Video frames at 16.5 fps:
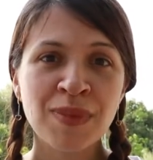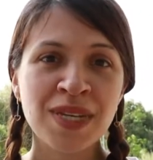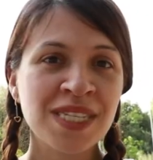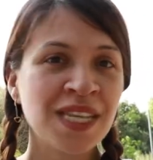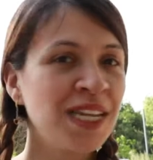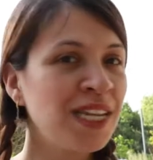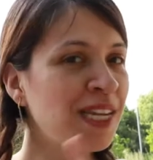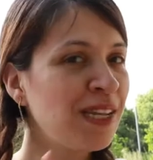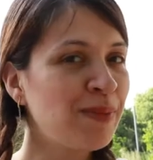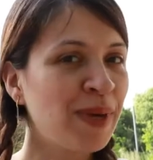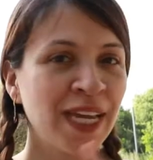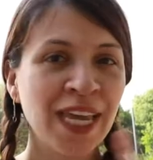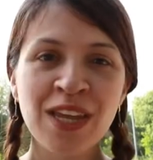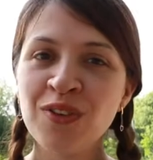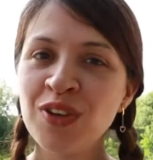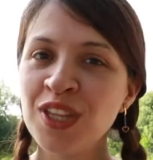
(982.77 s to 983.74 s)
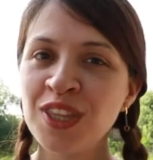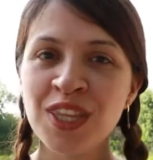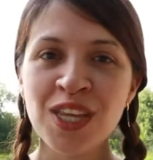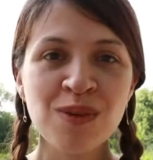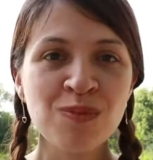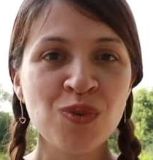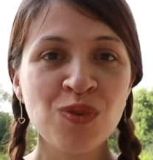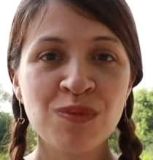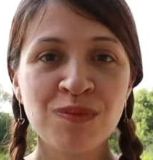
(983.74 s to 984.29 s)
But they didn't try to
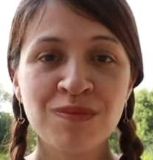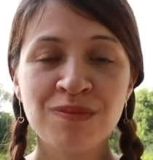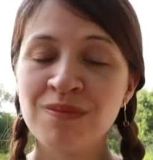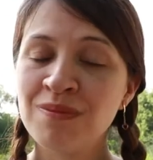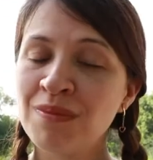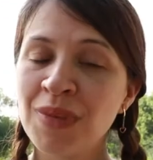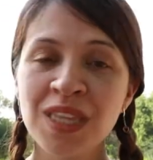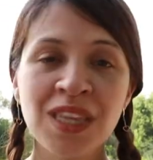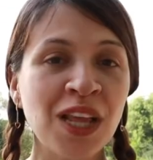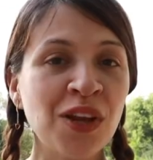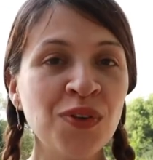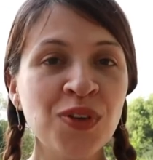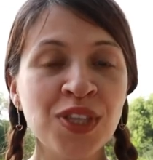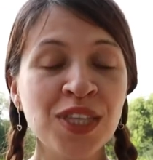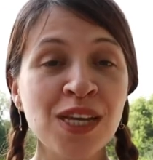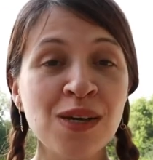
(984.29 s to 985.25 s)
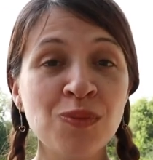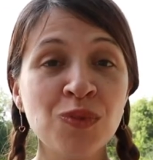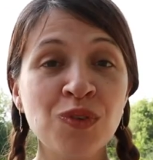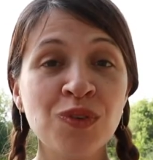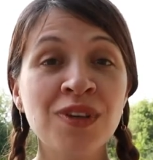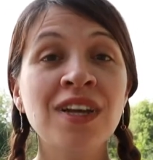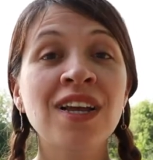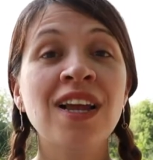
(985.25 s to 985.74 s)
take revenge or kill them,